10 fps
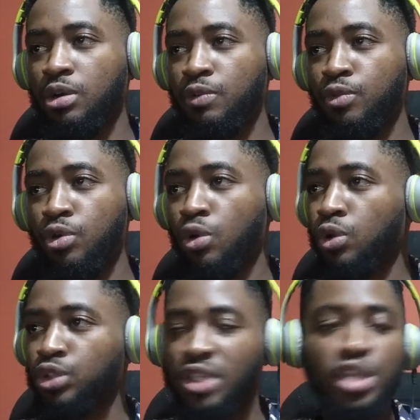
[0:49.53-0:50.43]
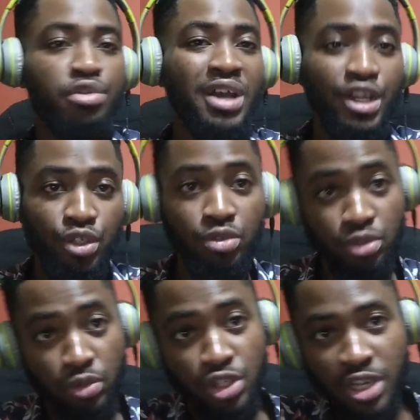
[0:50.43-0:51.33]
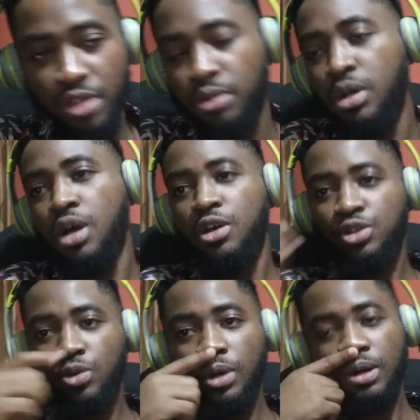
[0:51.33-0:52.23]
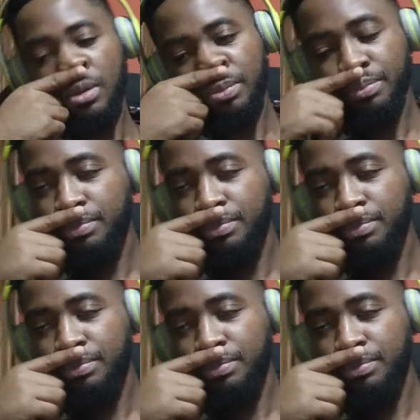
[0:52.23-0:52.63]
for steady reactions on the channel. So